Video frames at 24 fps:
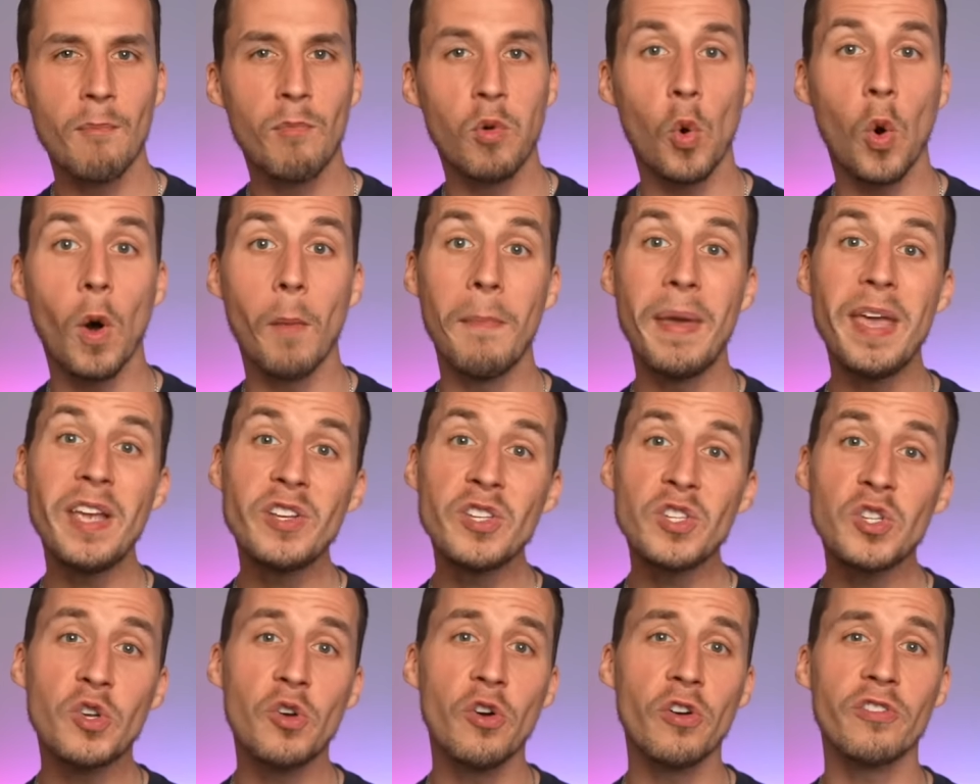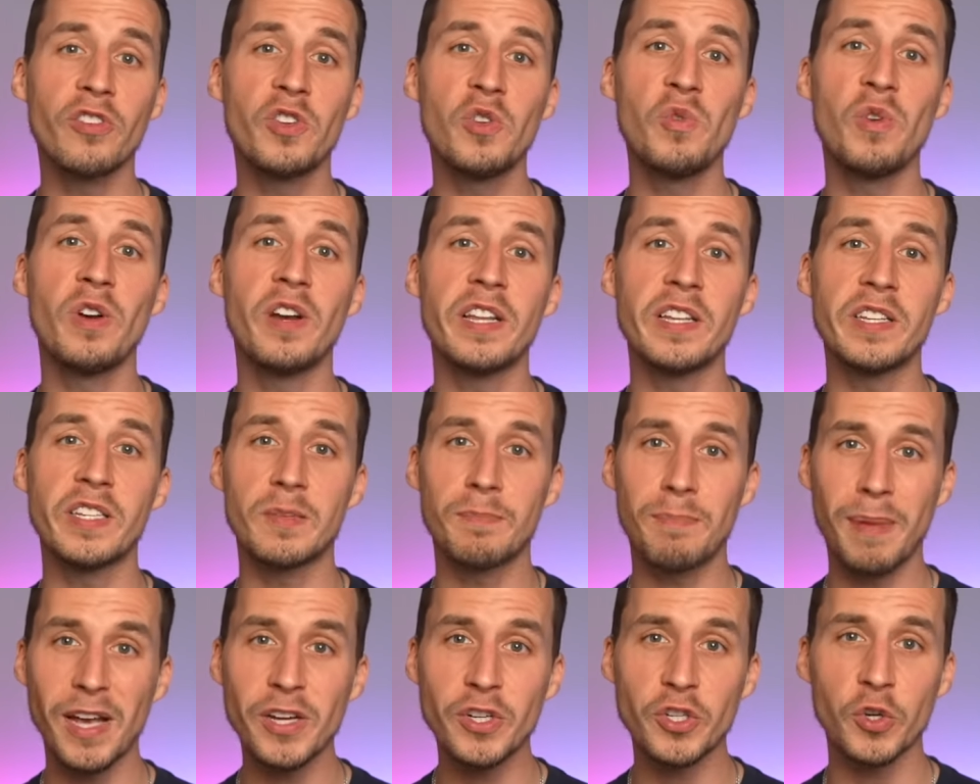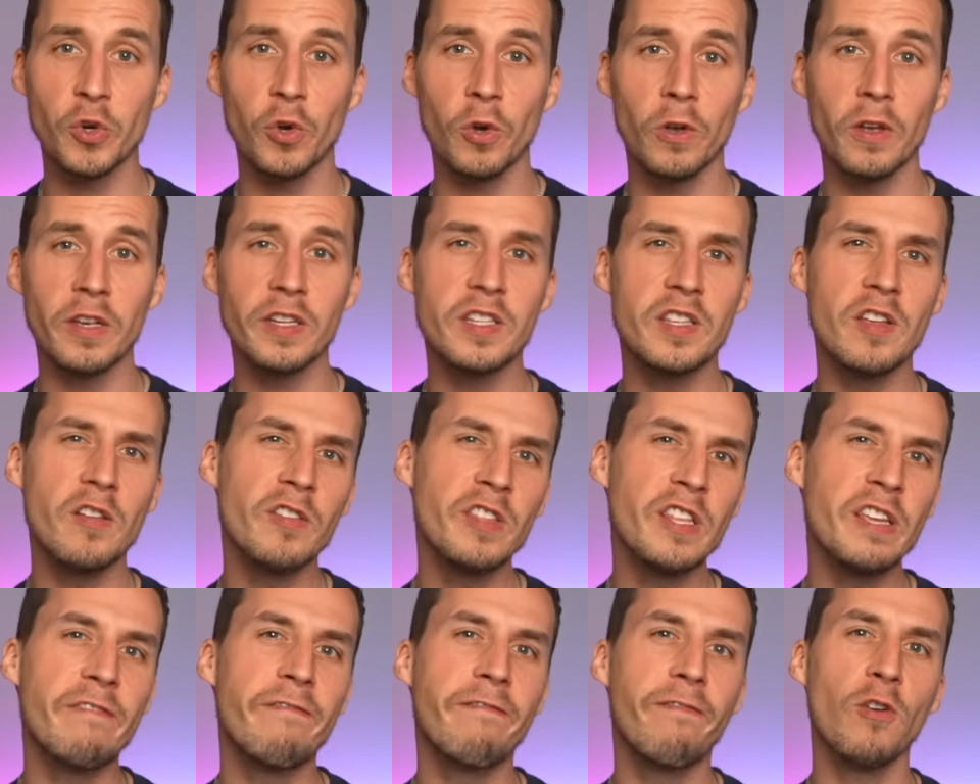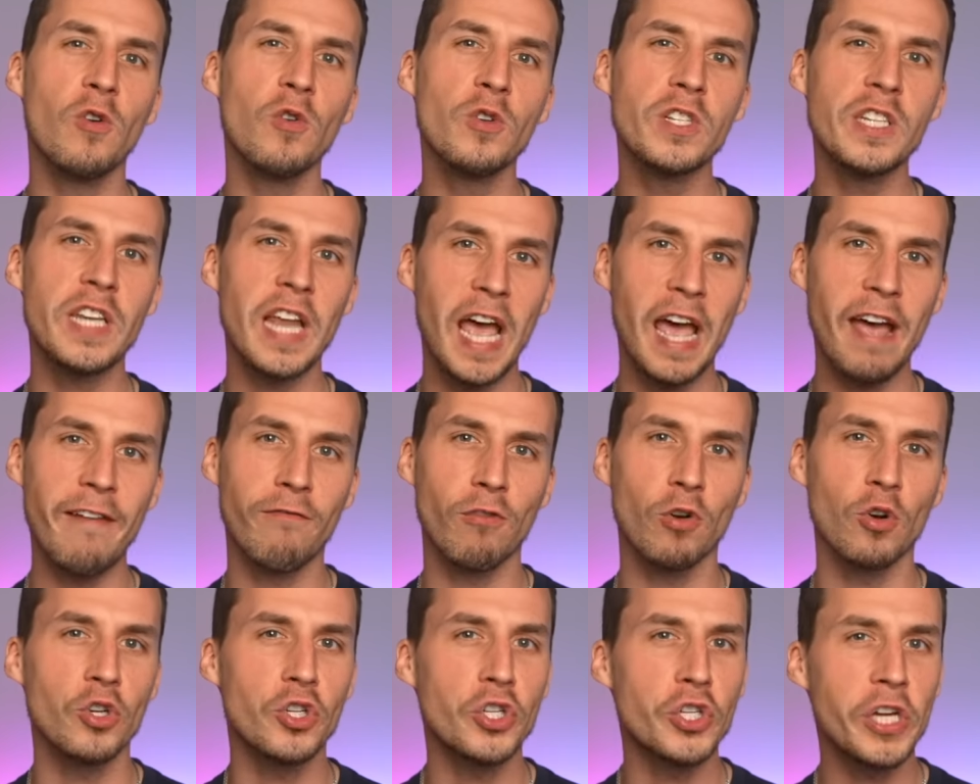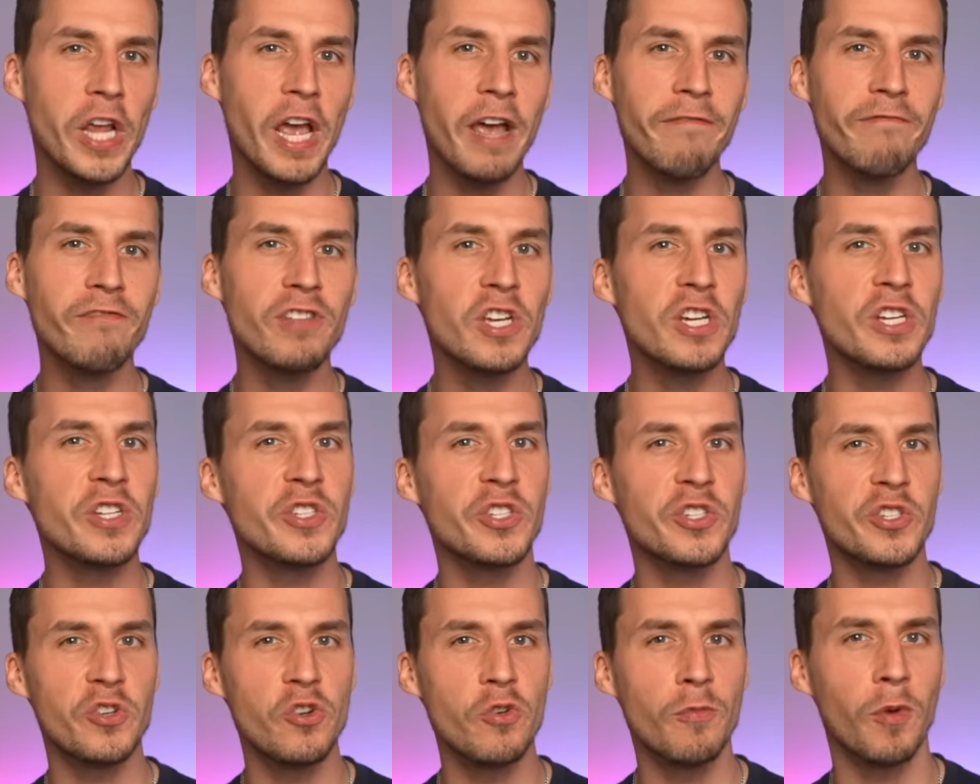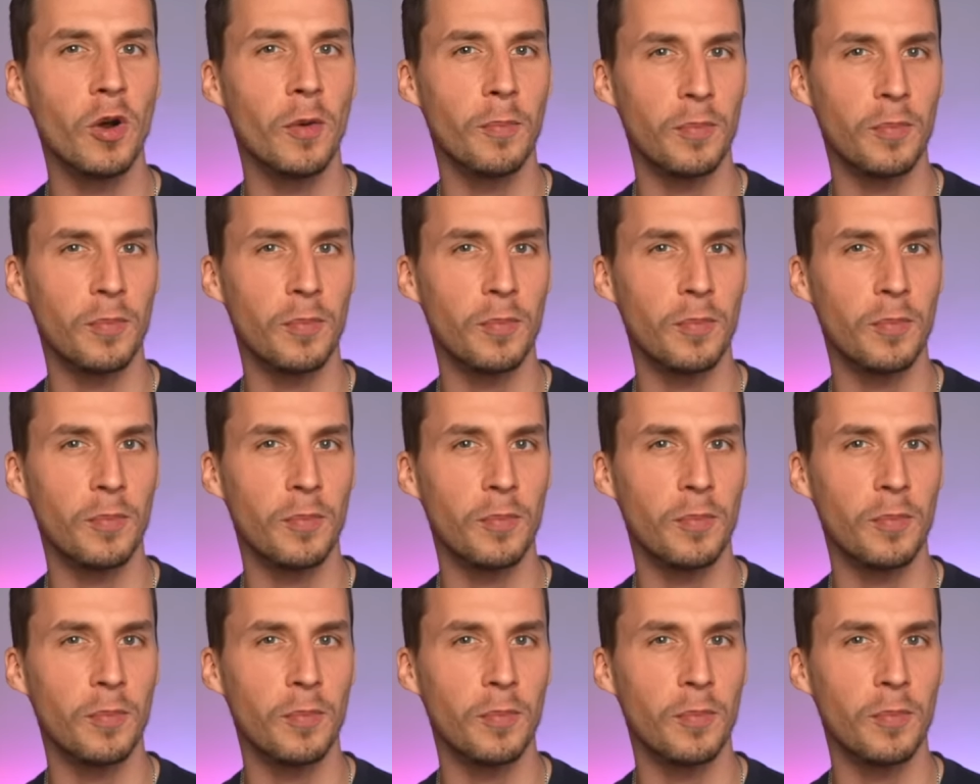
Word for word: but what makes CookUnity special is they're the first ever chef to consumer